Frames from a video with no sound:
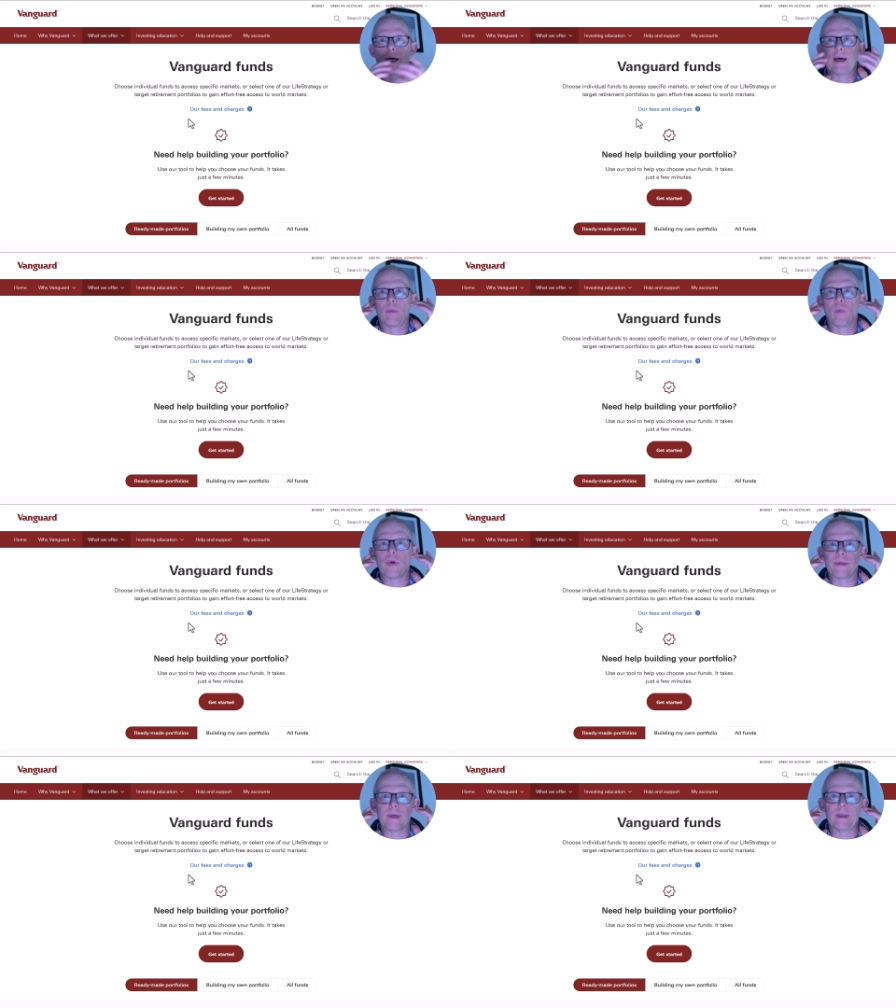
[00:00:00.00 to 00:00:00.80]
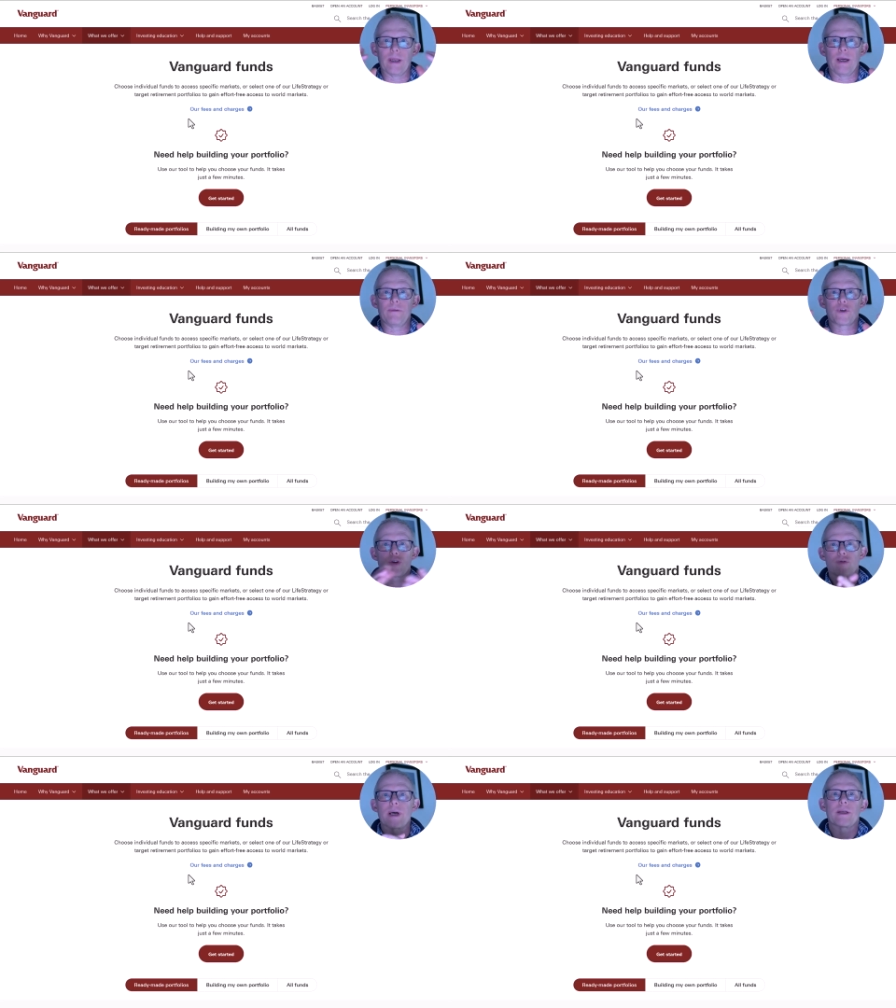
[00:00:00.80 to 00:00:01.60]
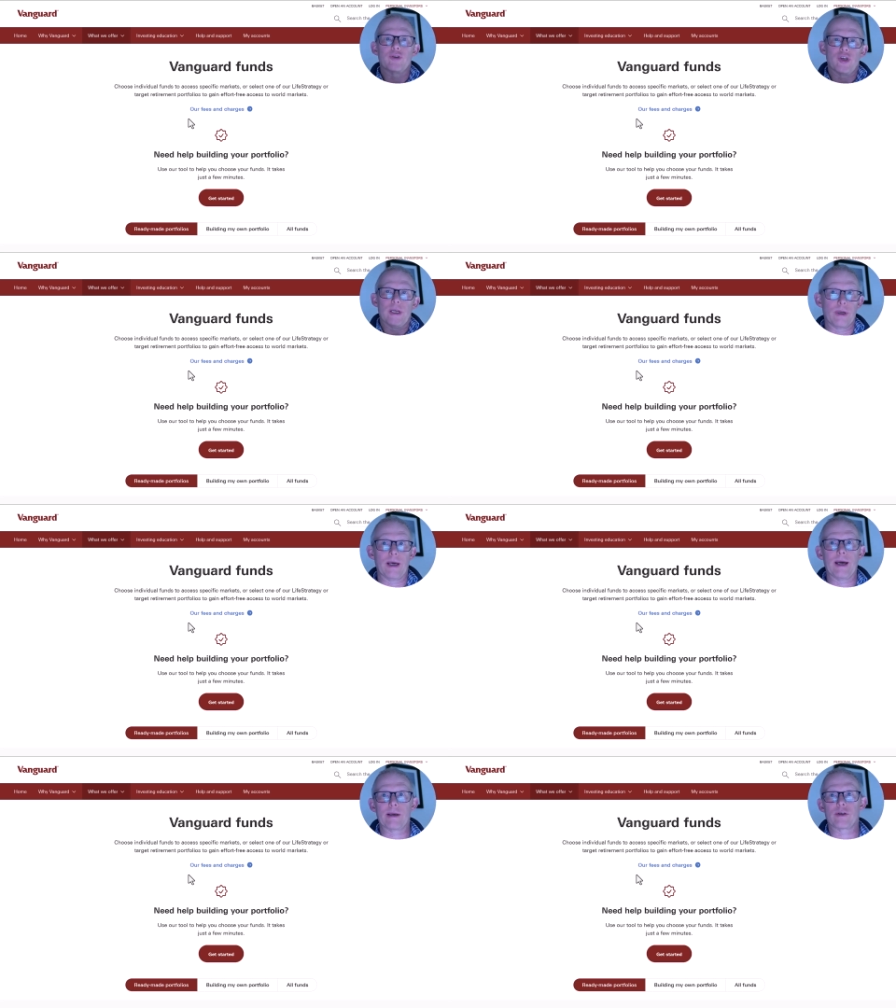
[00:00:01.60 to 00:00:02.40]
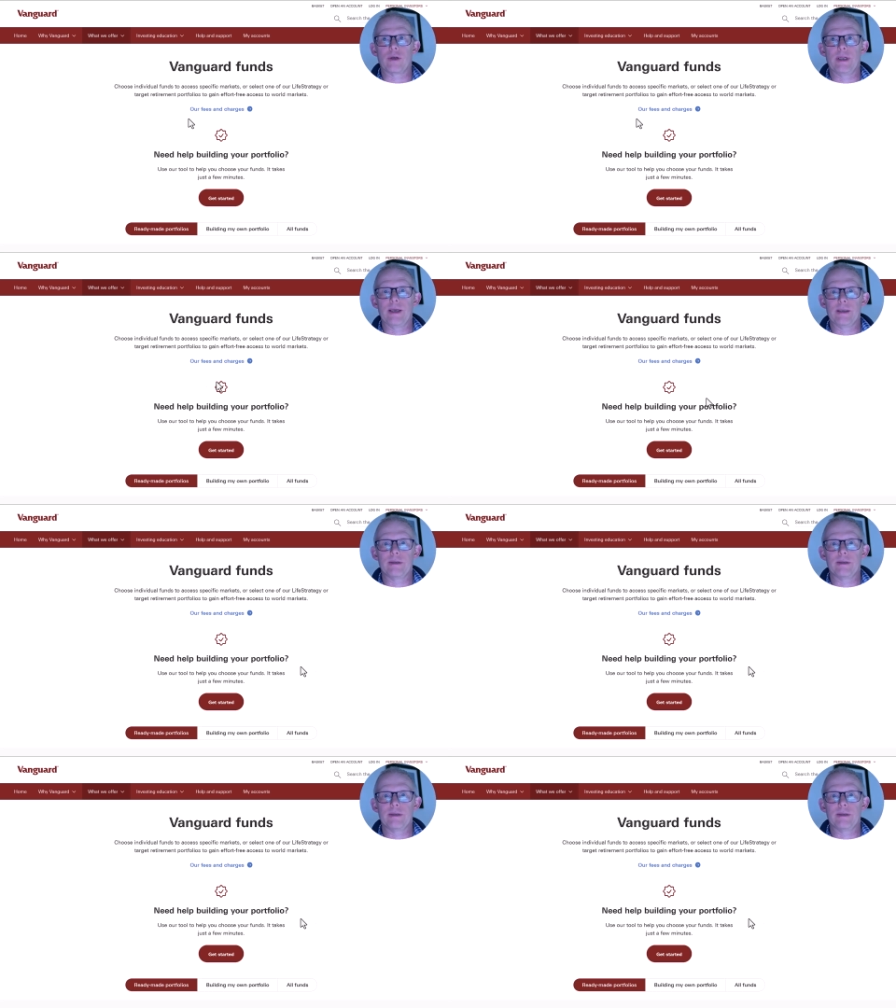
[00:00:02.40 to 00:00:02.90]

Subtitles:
what the Lifestrategy actually is.